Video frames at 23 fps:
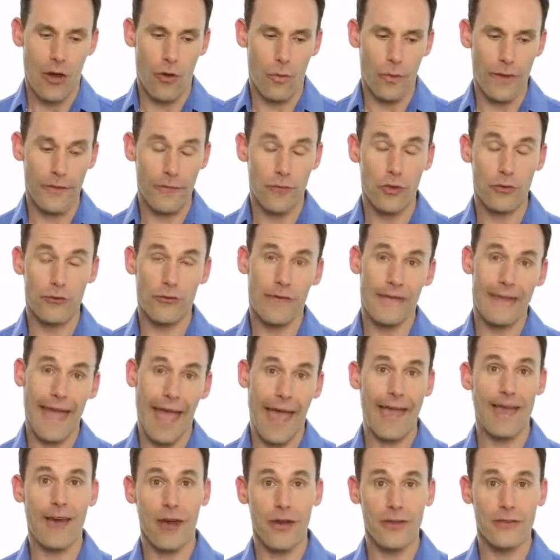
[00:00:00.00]
We've looked at the
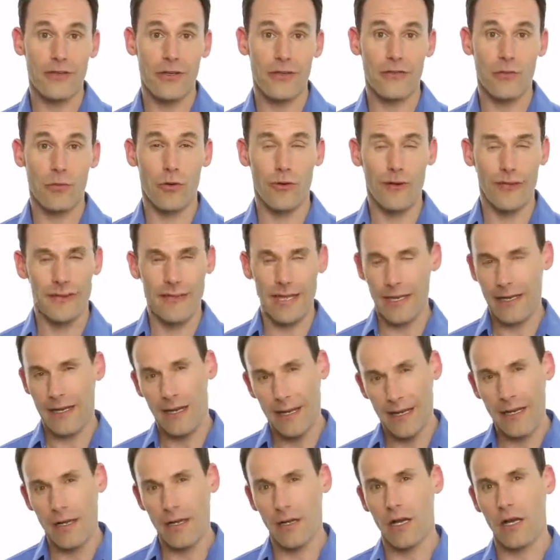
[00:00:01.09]
AI system, or at least had a
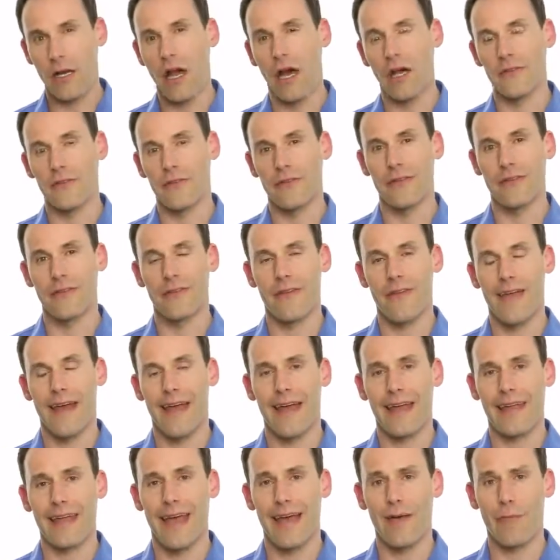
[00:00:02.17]
little glance into
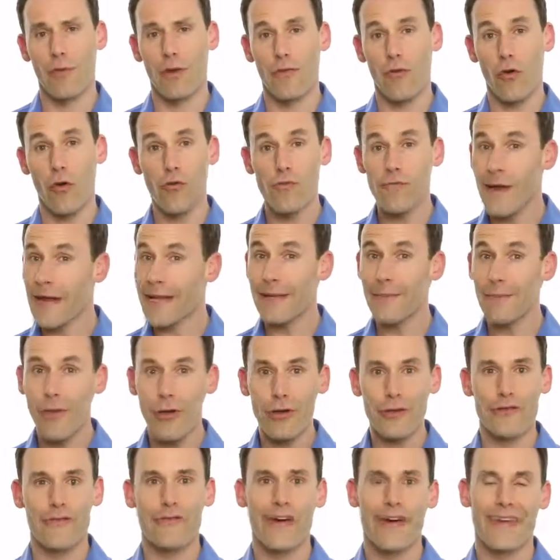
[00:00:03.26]
that, and we've already
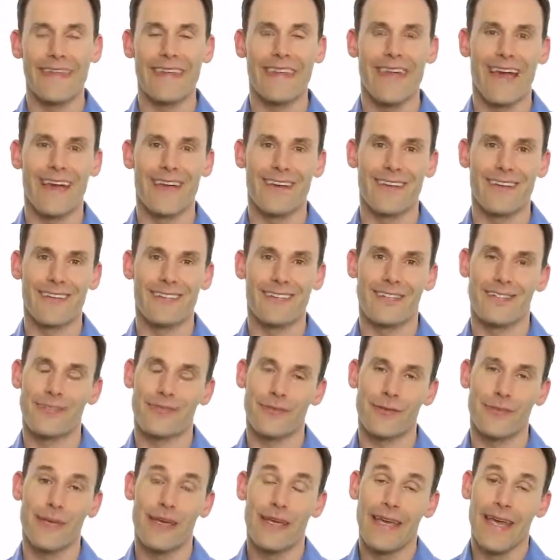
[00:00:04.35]
modified the AI
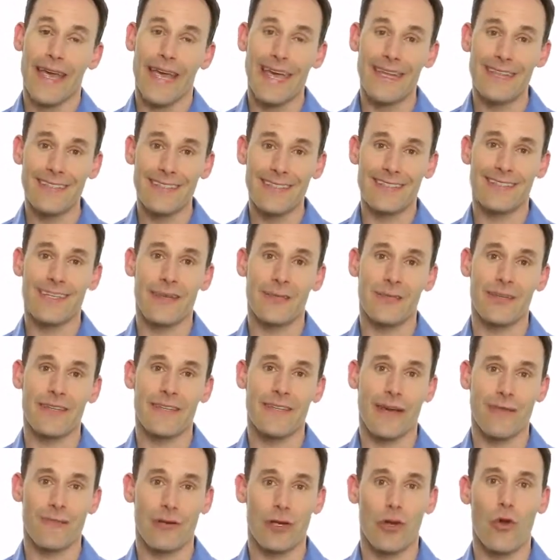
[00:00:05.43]
system,
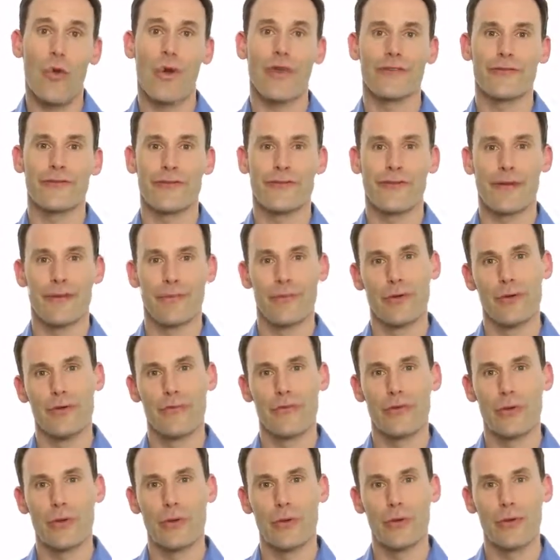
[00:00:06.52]
intercepting that request direct
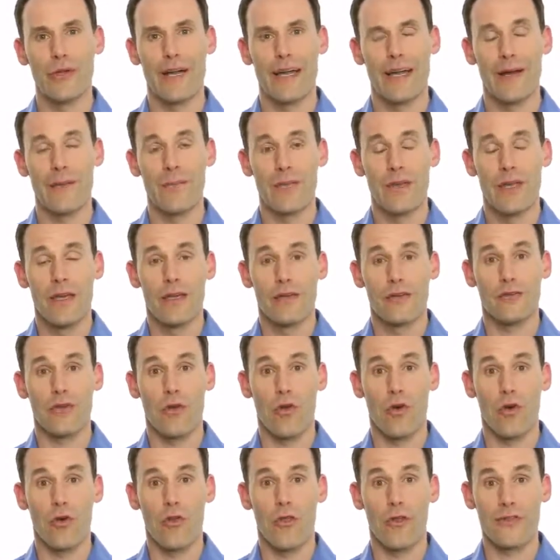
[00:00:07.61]
move call there, so
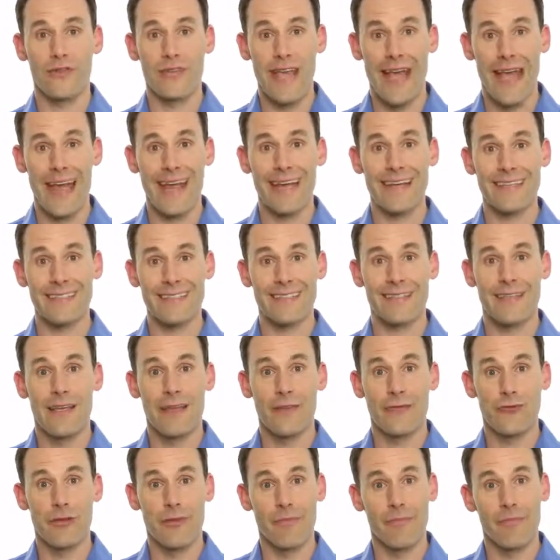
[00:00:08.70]
that the tanks
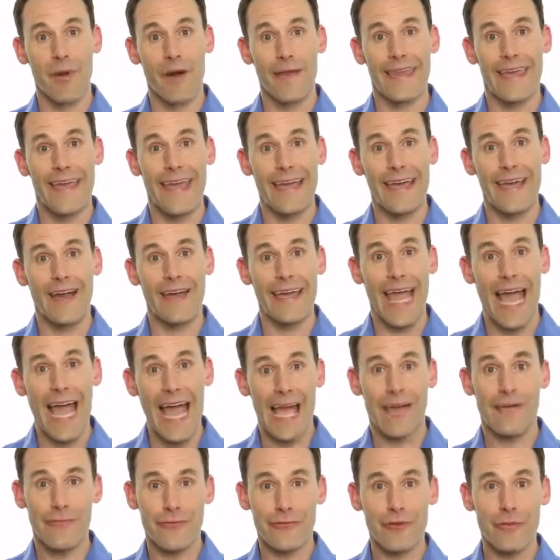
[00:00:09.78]
driven by the AI
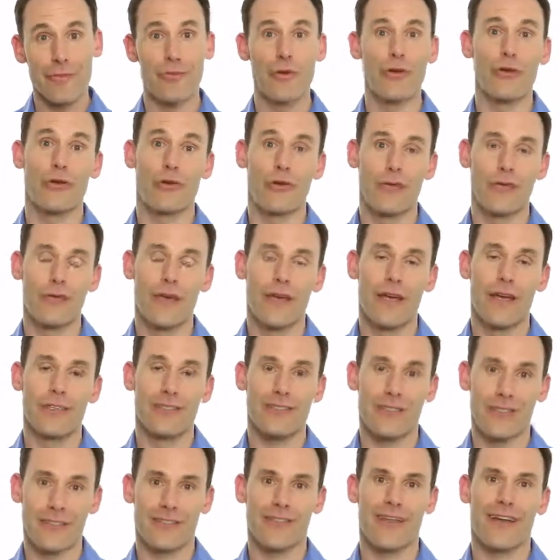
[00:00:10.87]
have to move
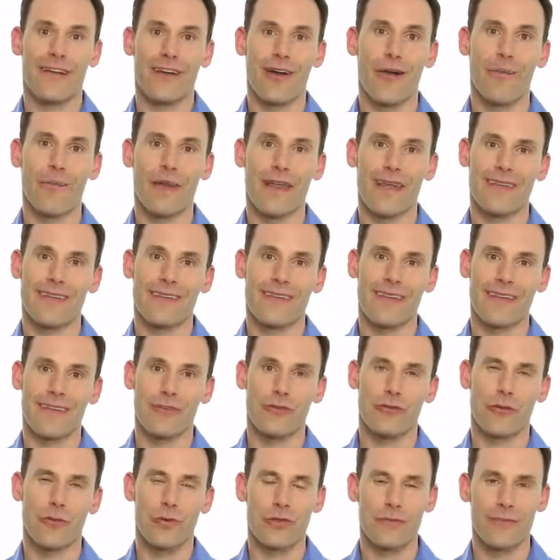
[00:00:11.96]
just like our player
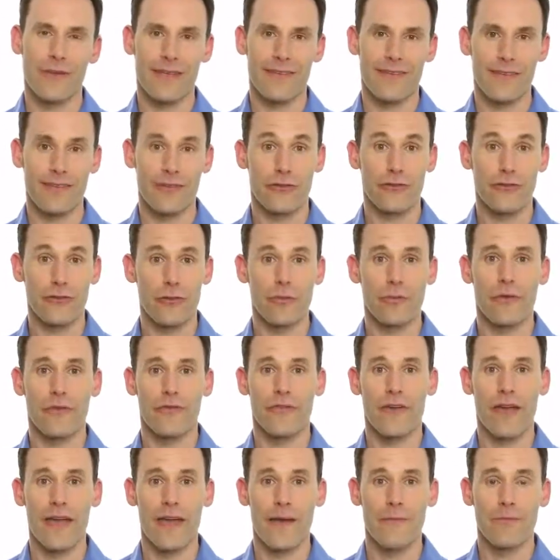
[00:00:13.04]
tanks do, which makes things super
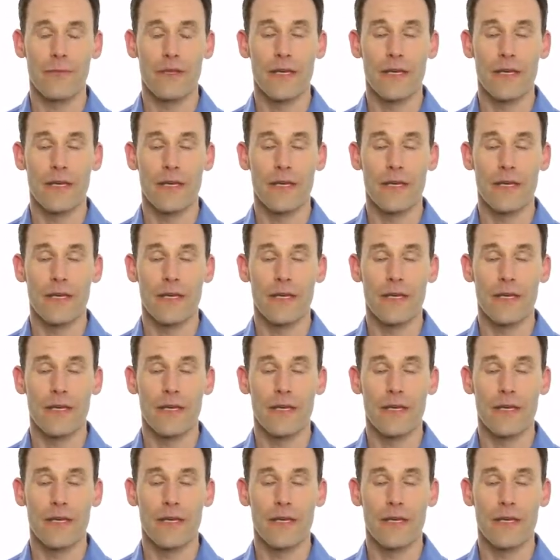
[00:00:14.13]
fair.